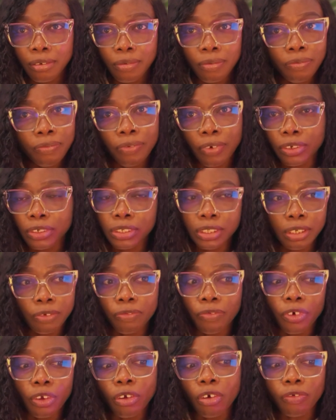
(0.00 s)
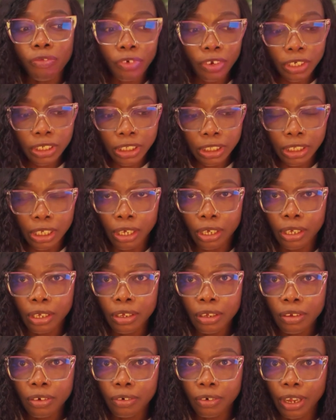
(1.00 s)
first for your first year,
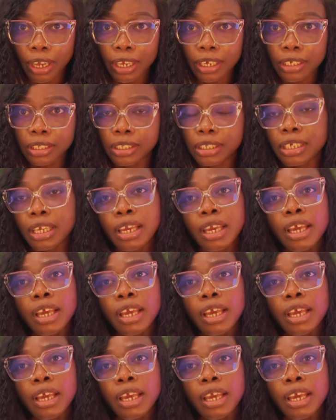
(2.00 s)
right?